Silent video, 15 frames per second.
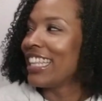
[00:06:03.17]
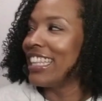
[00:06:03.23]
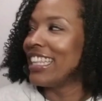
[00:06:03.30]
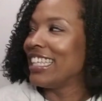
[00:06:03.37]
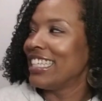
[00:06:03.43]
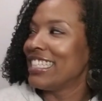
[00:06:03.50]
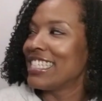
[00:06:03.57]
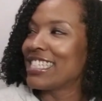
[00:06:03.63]

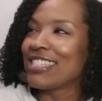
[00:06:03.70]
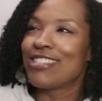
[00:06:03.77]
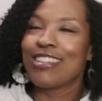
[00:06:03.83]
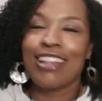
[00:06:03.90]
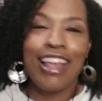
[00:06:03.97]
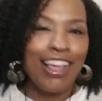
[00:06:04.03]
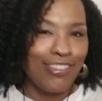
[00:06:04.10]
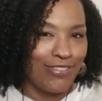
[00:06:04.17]
these
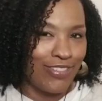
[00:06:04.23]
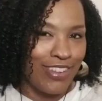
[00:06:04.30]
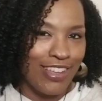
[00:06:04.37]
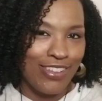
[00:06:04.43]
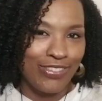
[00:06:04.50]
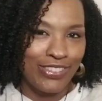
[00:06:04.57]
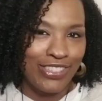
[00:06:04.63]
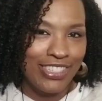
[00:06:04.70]
love
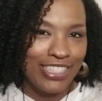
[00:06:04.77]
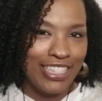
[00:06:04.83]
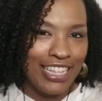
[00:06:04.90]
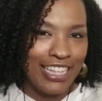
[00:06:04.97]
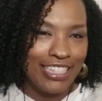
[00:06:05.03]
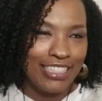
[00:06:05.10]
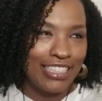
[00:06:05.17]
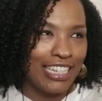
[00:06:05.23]
novels
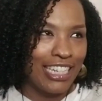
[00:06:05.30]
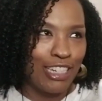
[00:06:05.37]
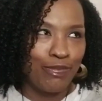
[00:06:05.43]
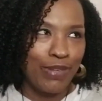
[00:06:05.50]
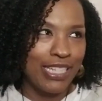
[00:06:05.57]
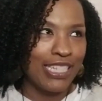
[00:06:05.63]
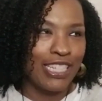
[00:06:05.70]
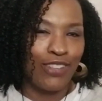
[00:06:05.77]
and getting
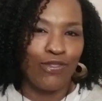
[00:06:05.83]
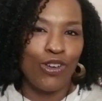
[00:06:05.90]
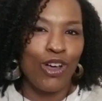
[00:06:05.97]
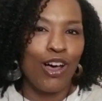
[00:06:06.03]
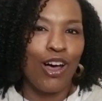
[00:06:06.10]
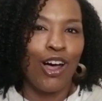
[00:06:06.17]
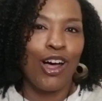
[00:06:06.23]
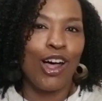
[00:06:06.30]
myself
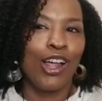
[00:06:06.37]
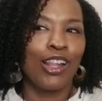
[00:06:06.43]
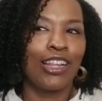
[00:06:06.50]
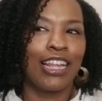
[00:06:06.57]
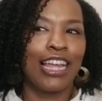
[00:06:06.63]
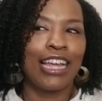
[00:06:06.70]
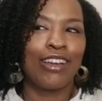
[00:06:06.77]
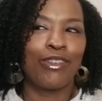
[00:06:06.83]

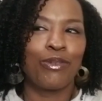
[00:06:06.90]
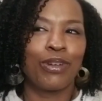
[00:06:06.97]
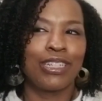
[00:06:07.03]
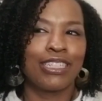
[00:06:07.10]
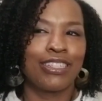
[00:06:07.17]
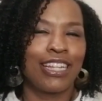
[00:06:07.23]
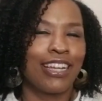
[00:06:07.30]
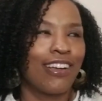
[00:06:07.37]
all like, what
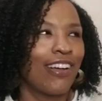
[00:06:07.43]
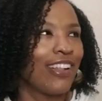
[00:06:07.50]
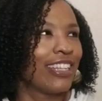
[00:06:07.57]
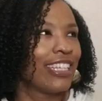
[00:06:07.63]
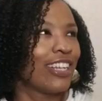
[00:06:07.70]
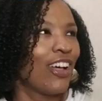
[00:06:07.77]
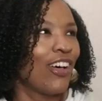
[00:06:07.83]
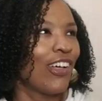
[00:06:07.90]
do they
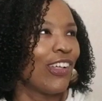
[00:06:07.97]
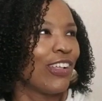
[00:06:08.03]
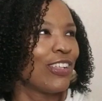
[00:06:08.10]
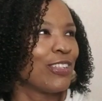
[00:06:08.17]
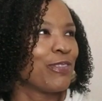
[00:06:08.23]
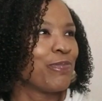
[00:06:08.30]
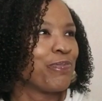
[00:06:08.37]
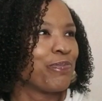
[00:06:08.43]
call it?
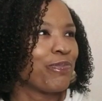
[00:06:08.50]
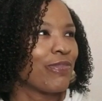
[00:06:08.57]
All,